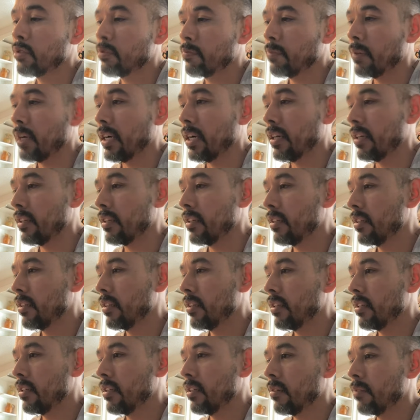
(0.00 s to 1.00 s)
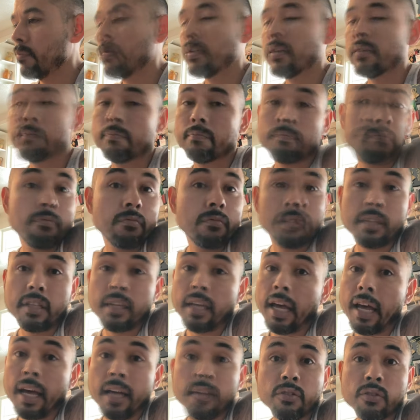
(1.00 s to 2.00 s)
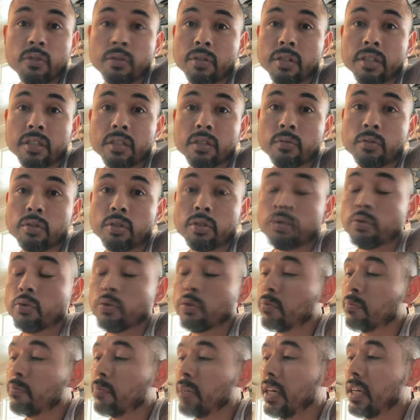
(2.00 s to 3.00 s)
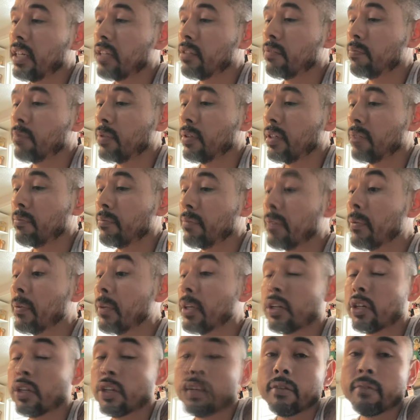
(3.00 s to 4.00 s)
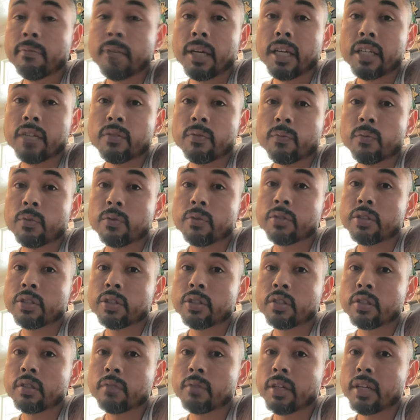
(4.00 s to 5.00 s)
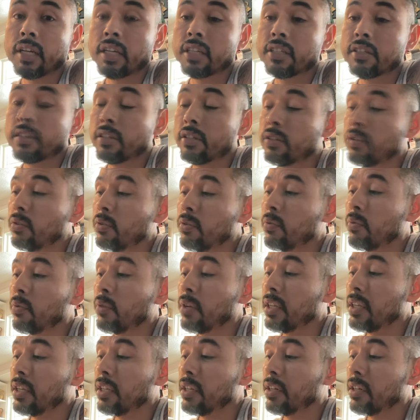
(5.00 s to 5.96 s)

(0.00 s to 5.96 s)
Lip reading: spot. But they had to because it was a shorter match. But maybe in another match, we'll see someone actually do